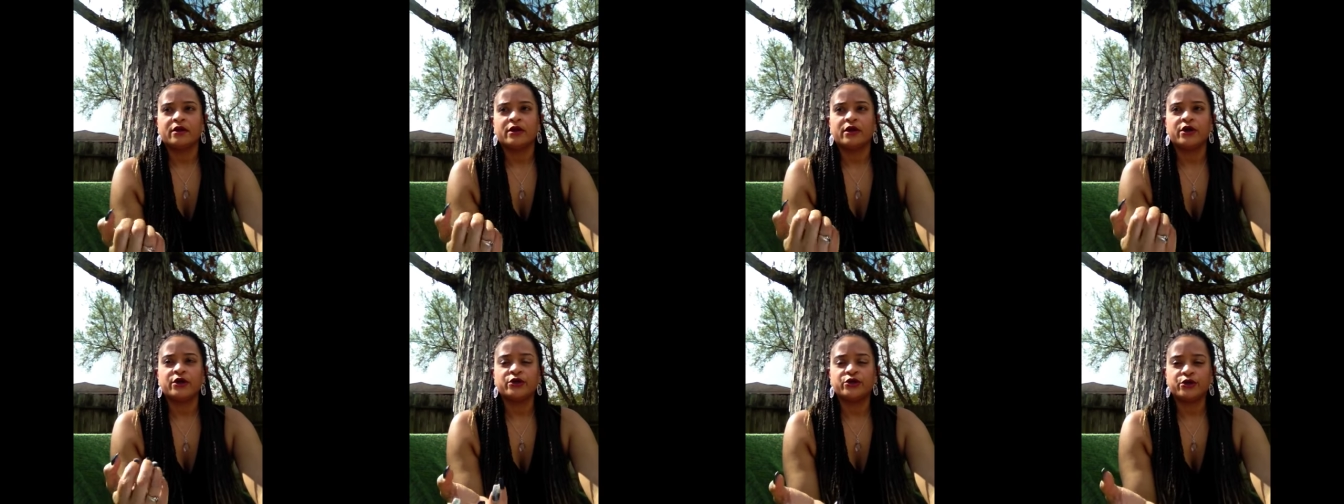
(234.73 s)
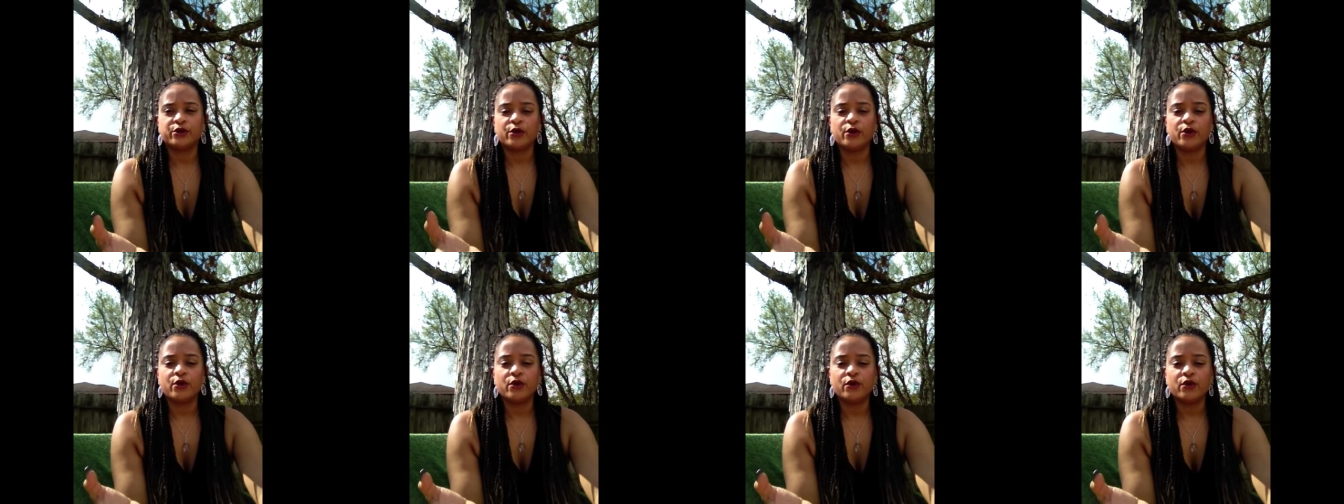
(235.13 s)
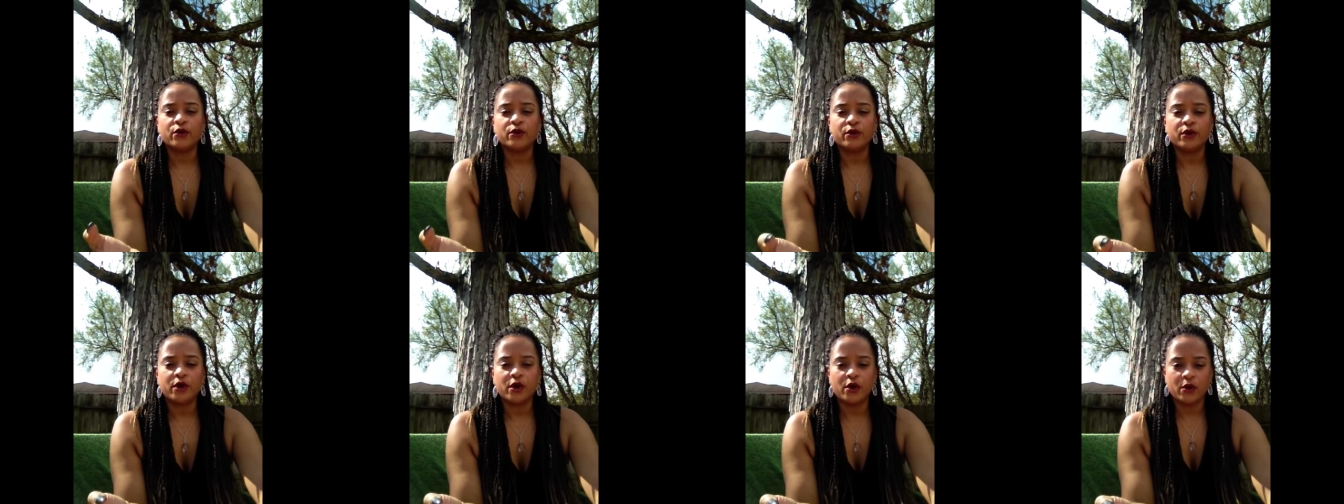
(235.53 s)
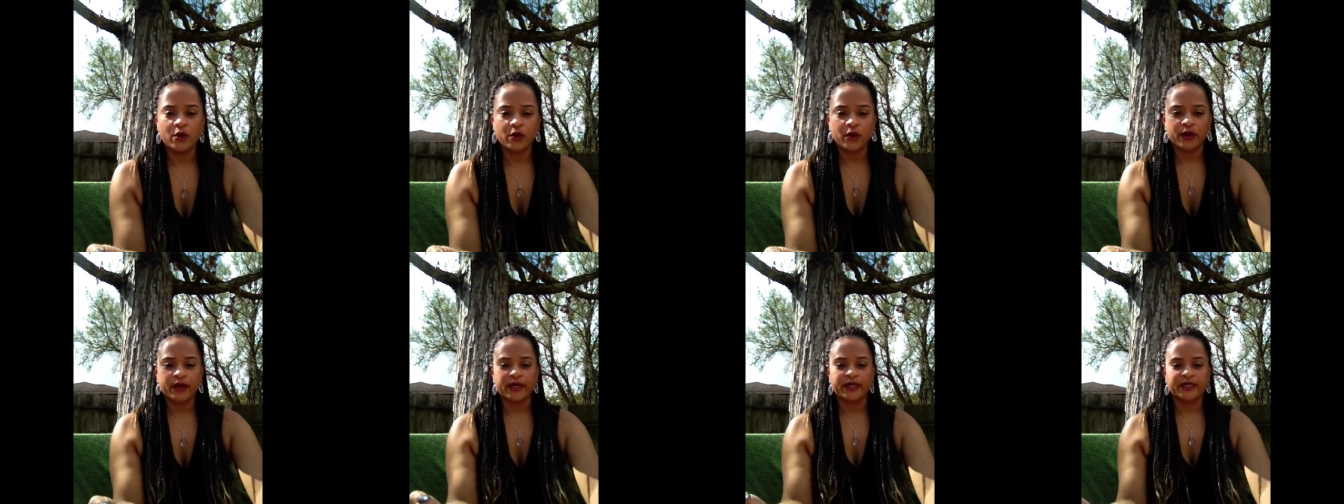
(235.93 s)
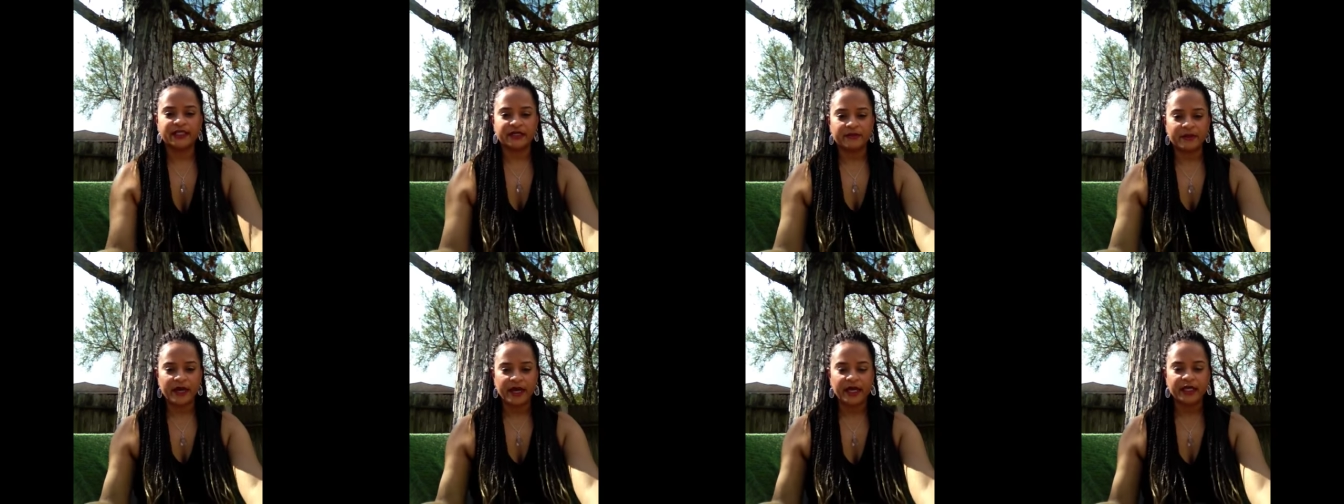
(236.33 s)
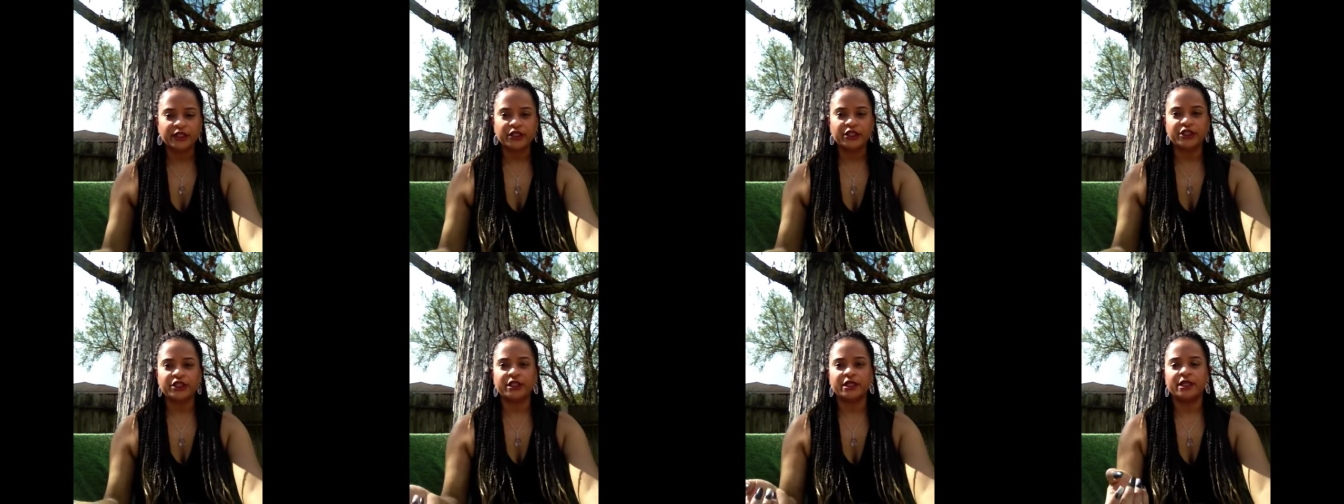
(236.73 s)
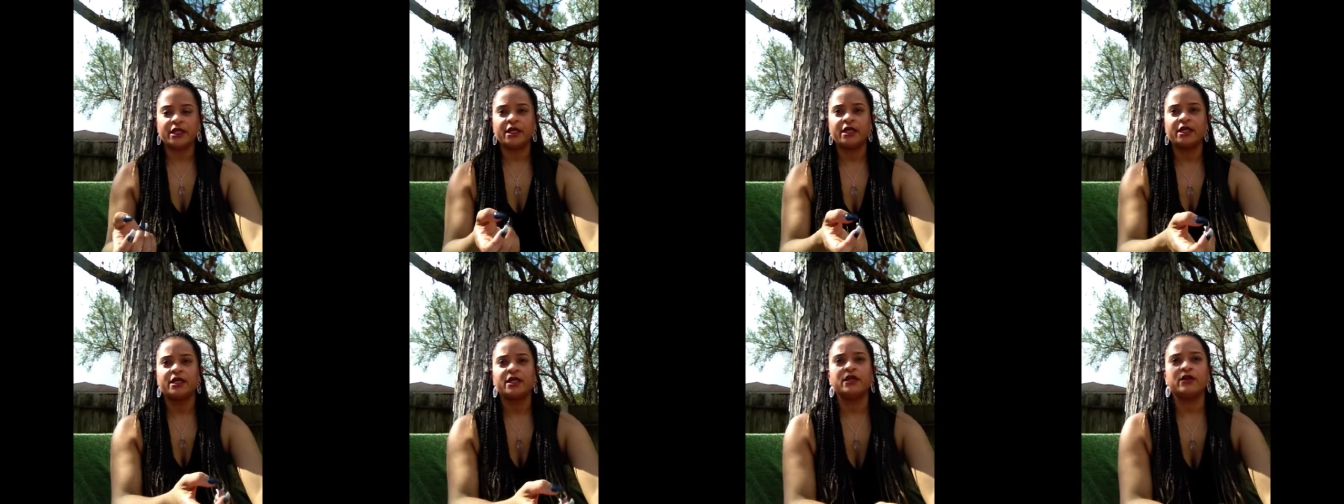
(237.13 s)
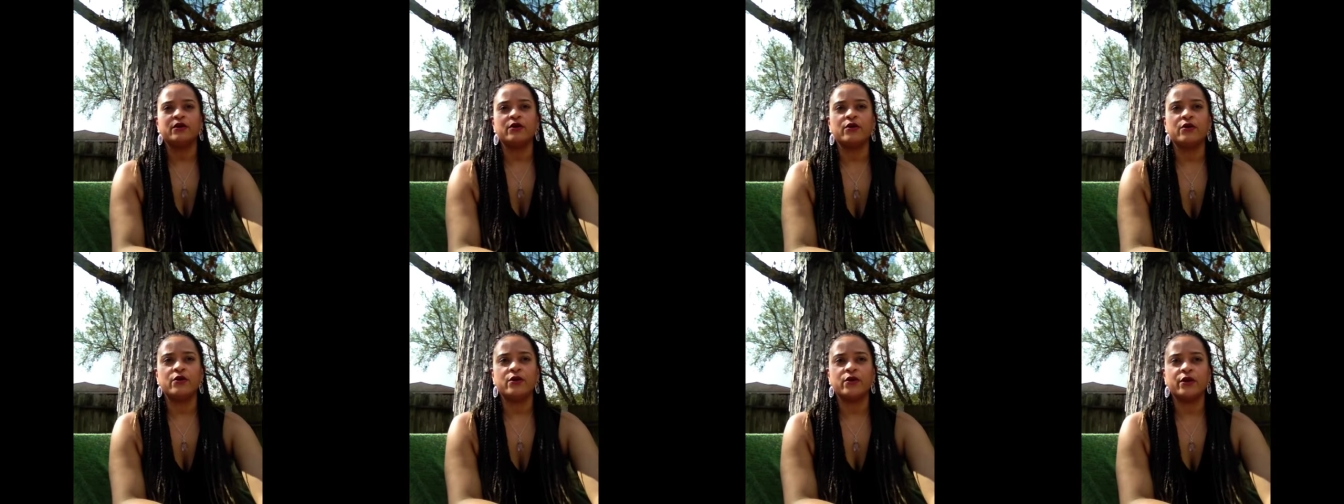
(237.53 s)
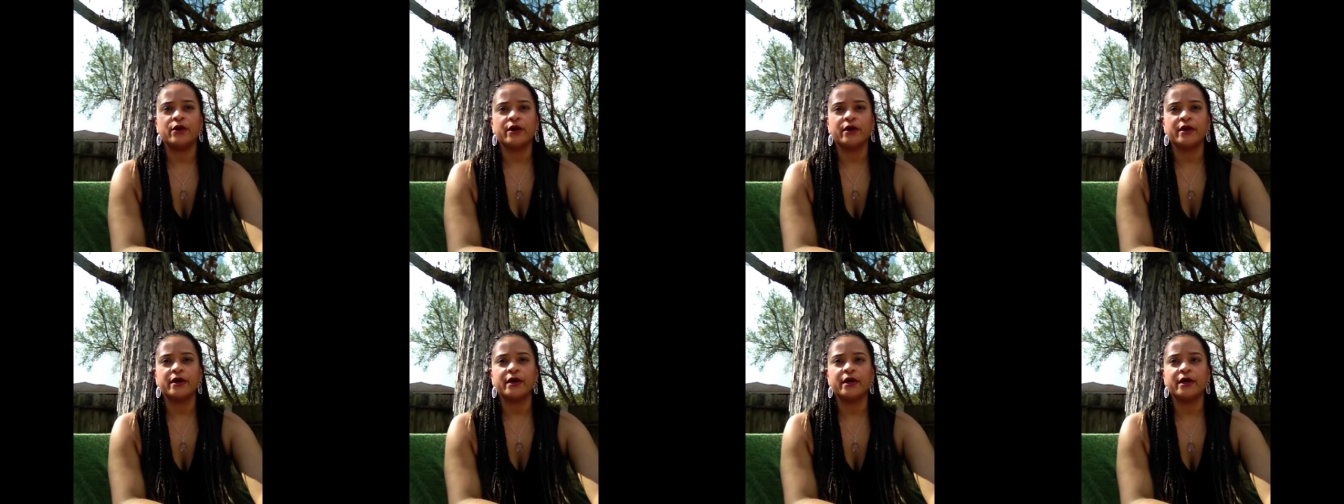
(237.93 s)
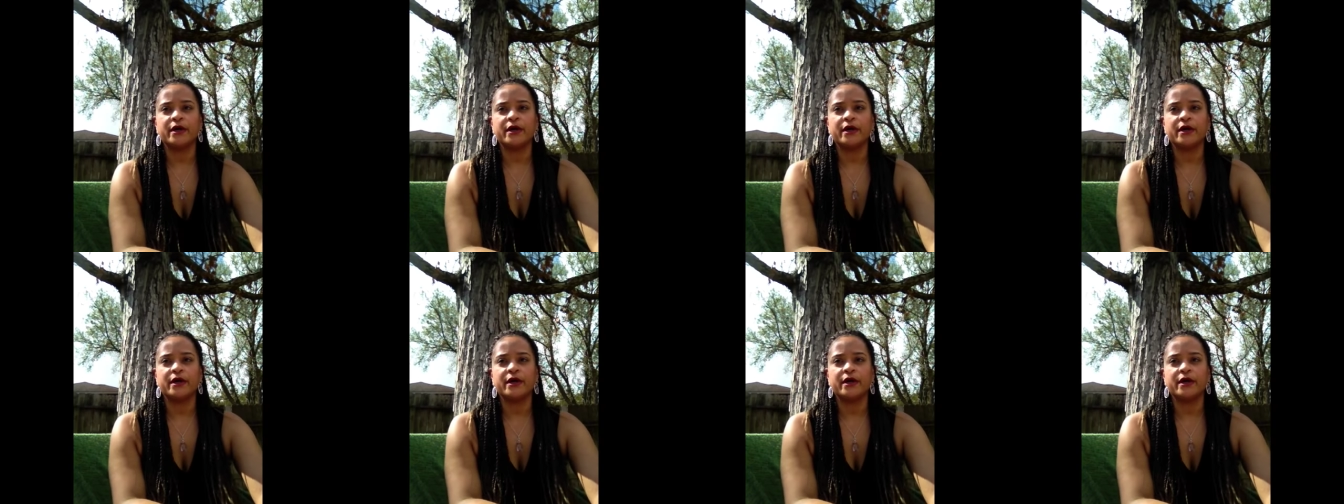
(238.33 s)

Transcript: control or expansion or